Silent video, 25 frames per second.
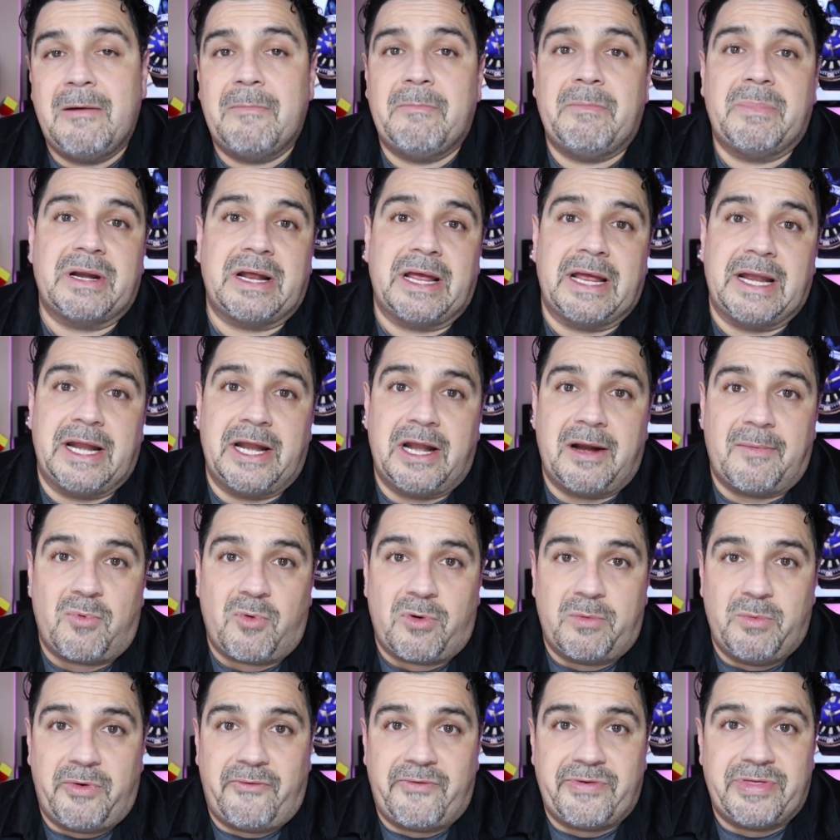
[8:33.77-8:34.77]
but I ended up
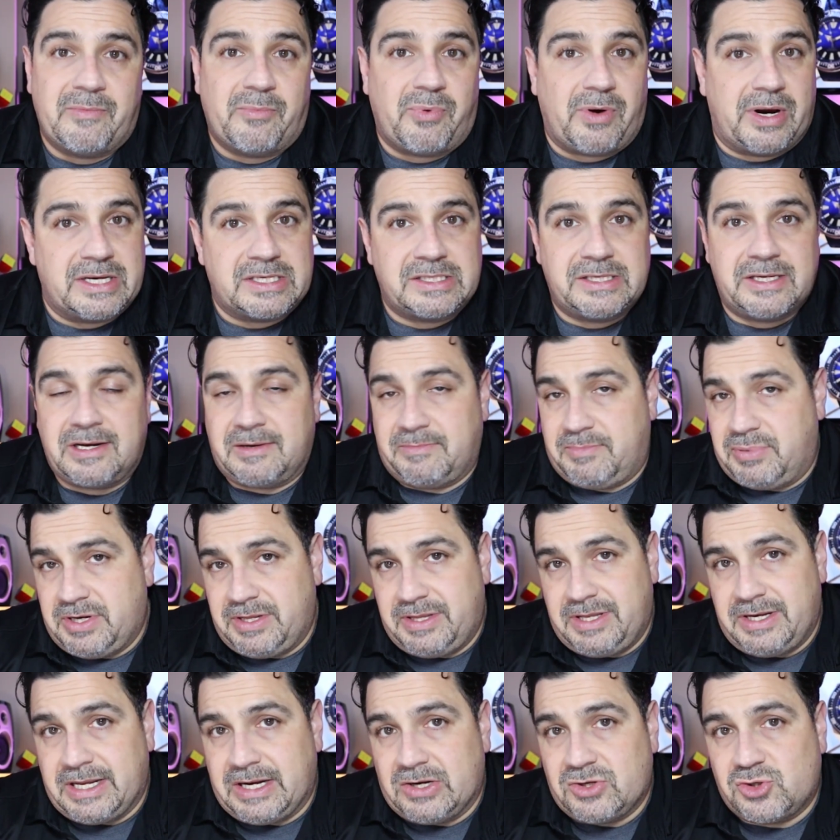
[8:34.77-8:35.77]
removing the bracelet and putting
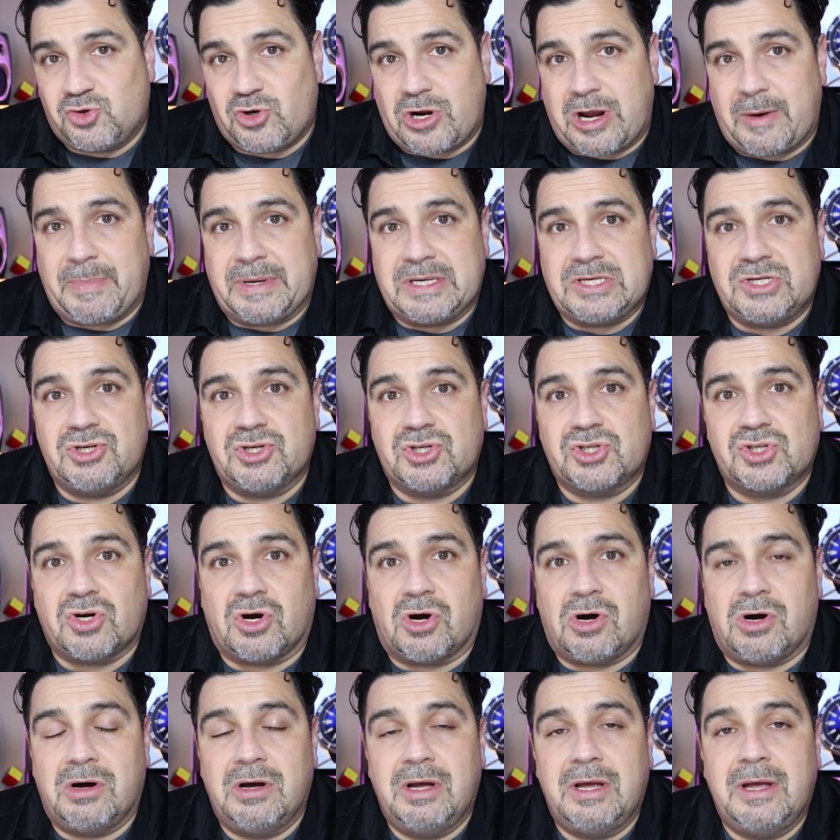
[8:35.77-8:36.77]
the NATO strap as you
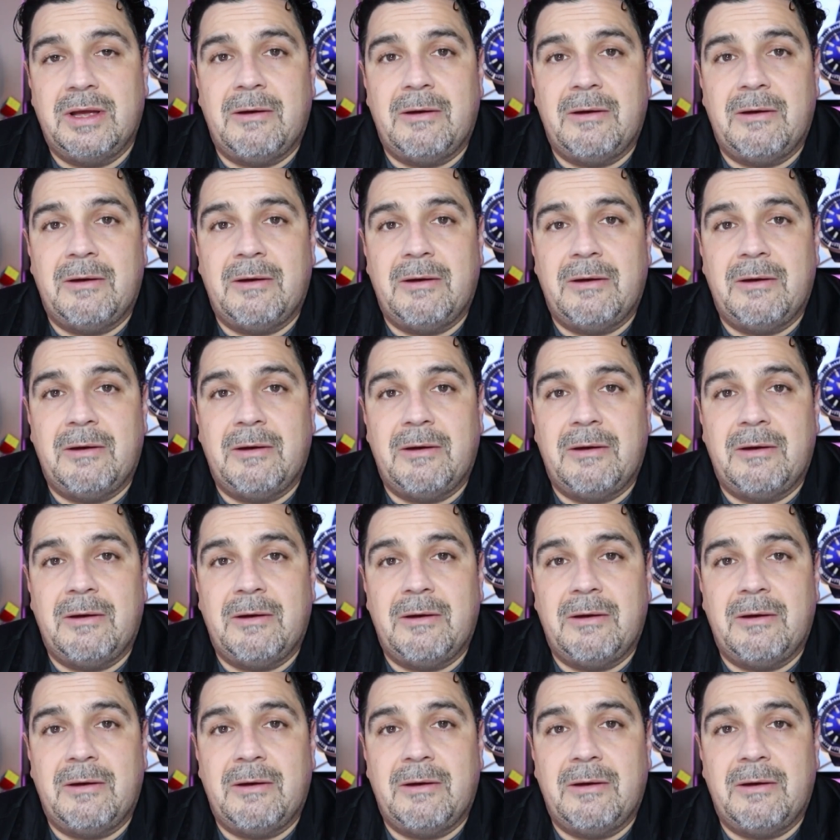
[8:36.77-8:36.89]
saw.